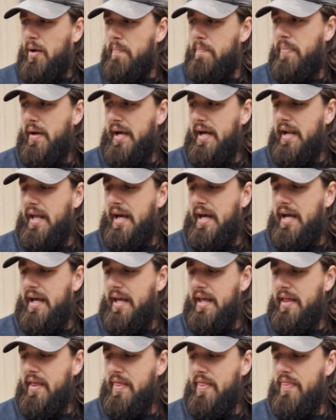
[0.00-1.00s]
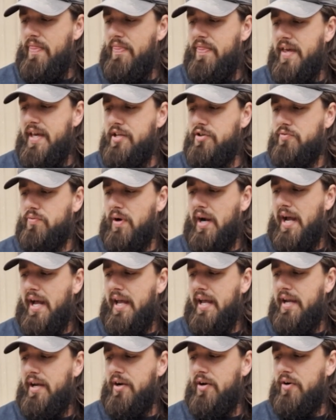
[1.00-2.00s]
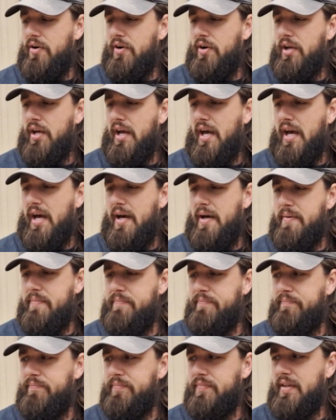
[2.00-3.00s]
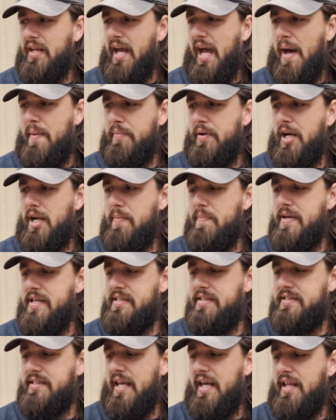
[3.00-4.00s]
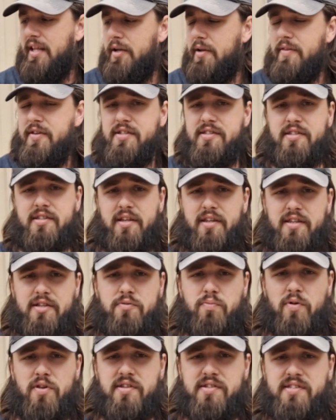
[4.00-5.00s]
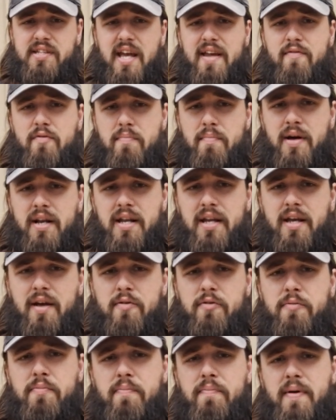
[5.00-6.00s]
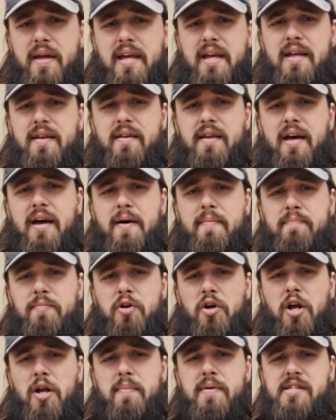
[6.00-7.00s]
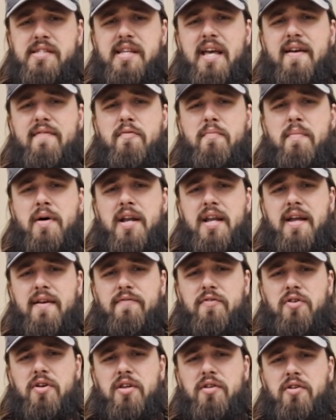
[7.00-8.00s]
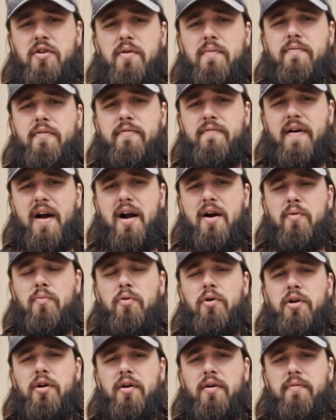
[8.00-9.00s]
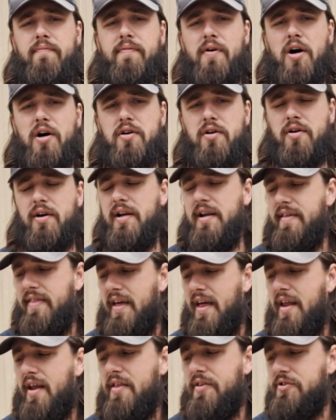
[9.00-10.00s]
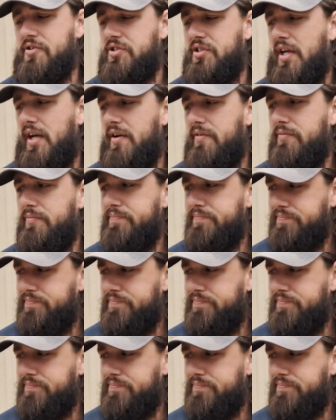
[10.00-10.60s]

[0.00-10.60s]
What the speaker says: But these right here, I'm gonna be selling. This is where the saving money comes in. You're gonna be saving money if you do them for firewood or fodder or any of that other stuff.